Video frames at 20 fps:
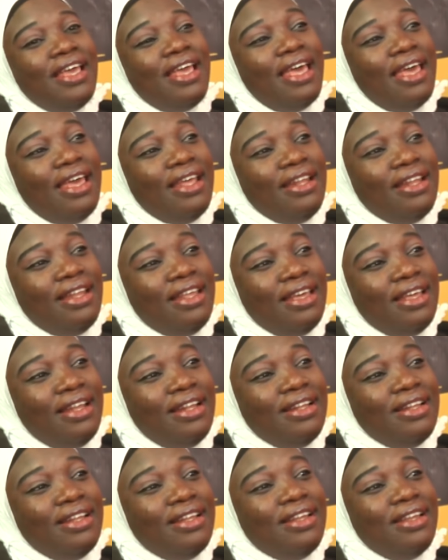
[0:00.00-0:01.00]
And
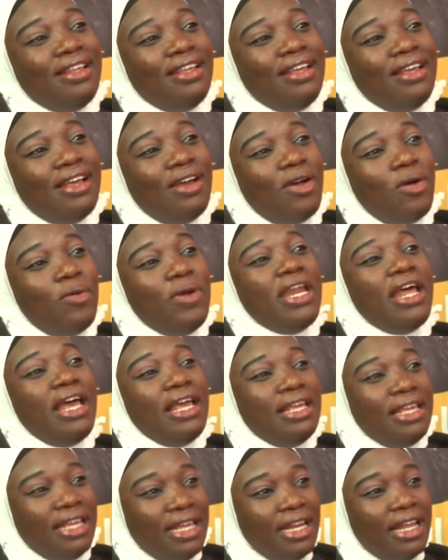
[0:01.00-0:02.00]
then when I
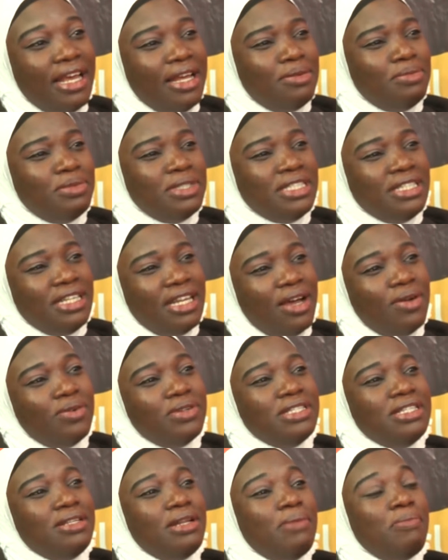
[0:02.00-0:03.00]
gained admission, I
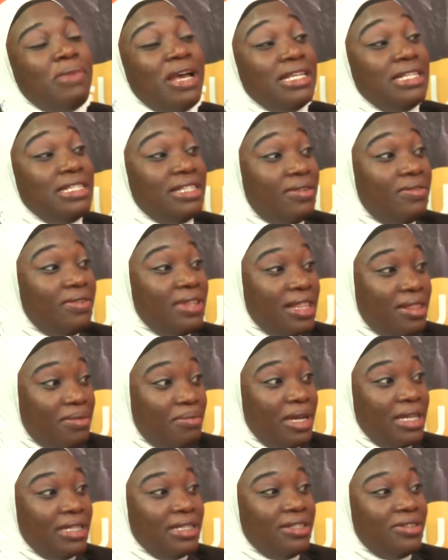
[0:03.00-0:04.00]
was in my seventh
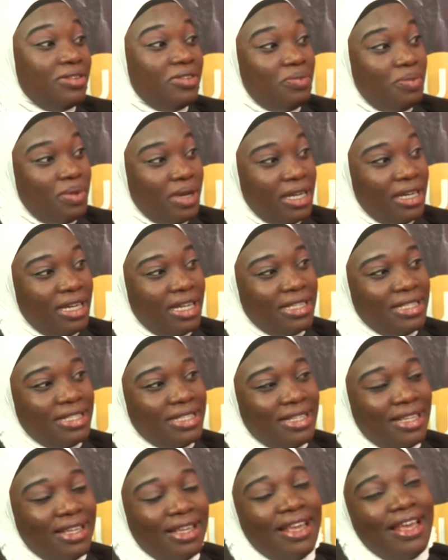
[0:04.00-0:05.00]
month of
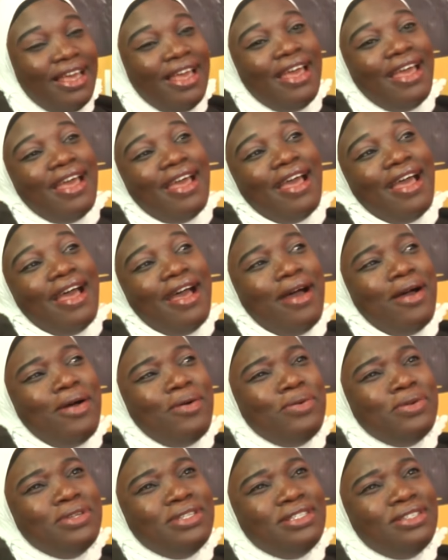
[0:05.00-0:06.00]
pregnancy. Wow. I
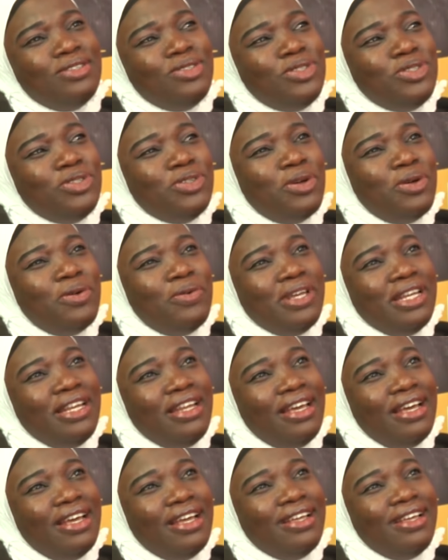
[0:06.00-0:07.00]
wasn't sure
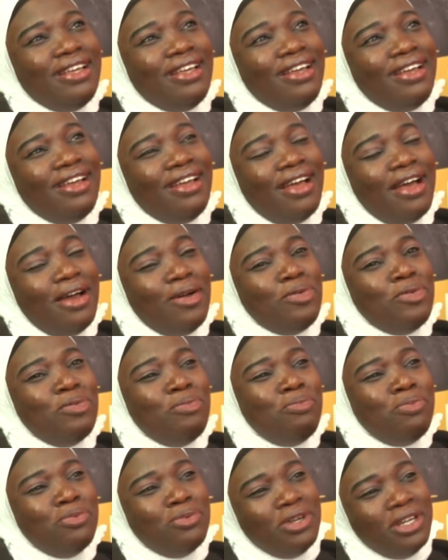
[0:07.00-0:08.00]
whether I
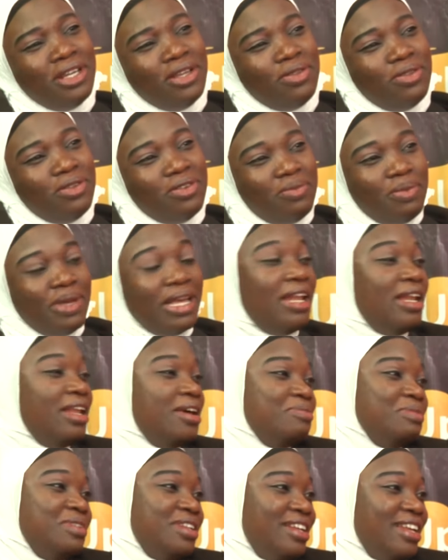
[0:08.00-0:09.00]
could pull it over. but
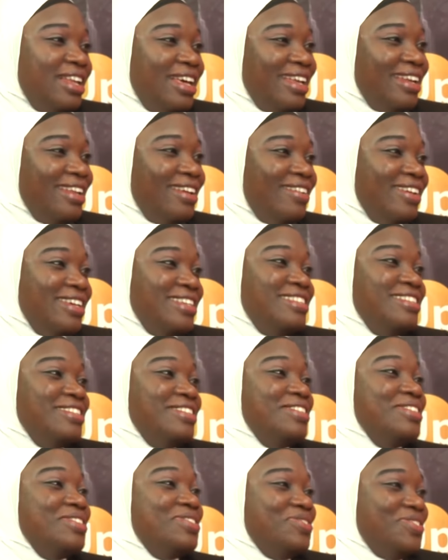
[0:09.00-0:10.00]
alhamdulillah, the mm. rest
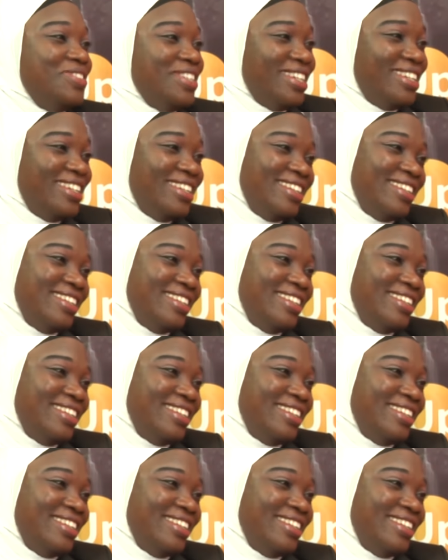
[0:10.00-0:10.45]
is history.